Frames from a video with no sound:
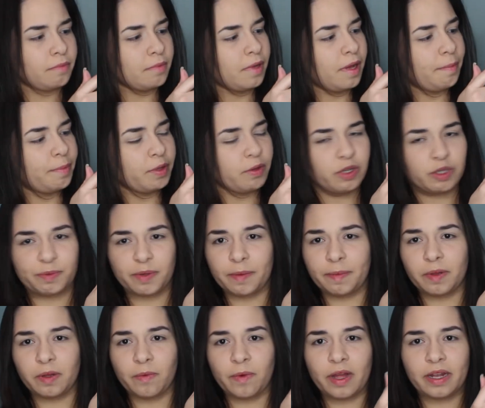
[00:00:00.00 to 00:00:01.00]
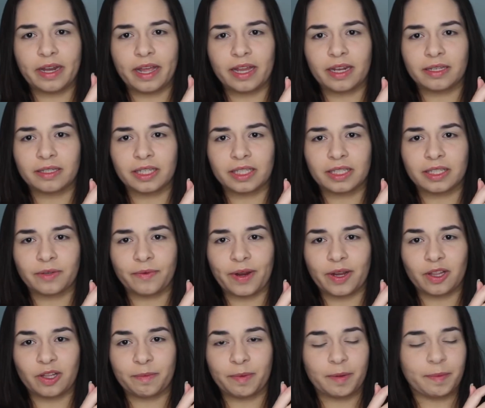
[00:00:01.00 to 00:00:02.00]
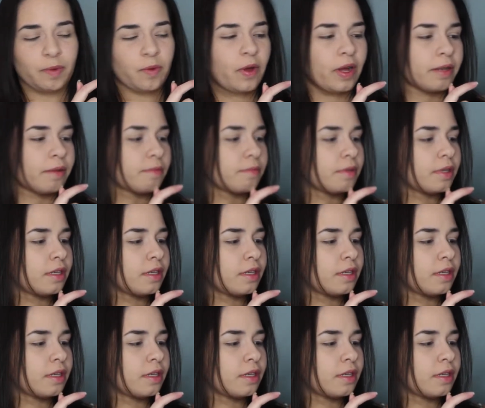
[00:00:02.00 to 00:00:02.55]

A bluish purple one and just a regular purple one.